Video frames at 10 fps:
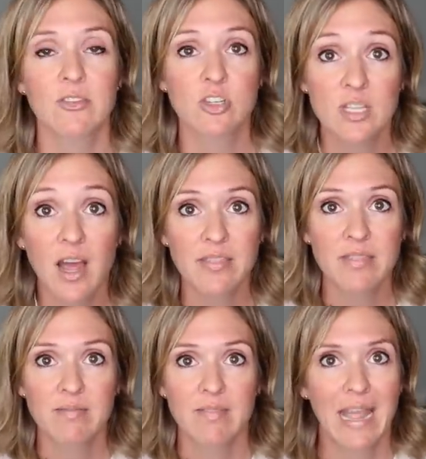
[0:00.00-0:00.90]
and there's
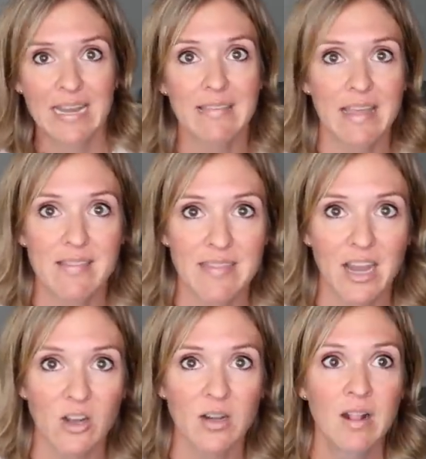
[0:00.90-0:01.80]
not anything
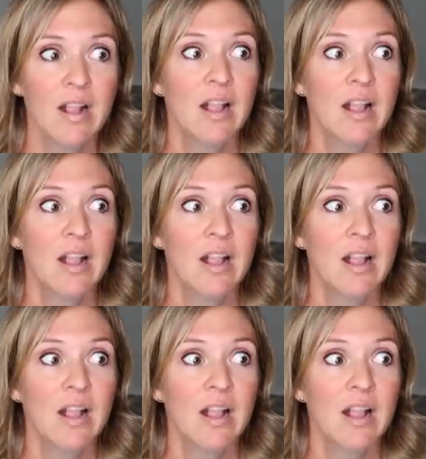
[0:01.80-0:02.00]
there.